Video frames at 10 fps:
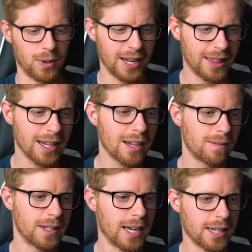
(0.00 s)
When I think of
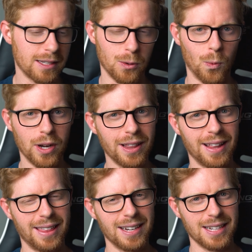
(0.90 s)
a Tesla, one of the
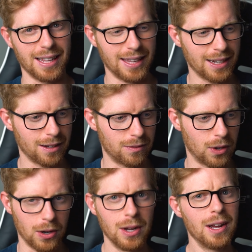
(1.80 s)
things I think of
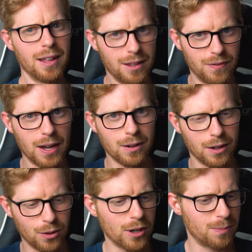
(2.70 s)
are the
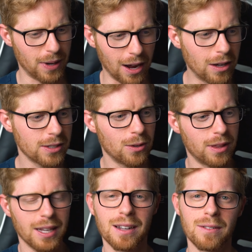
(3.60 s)
Falcon doors, but I also
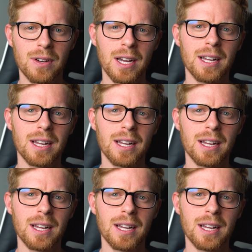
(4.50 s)
think of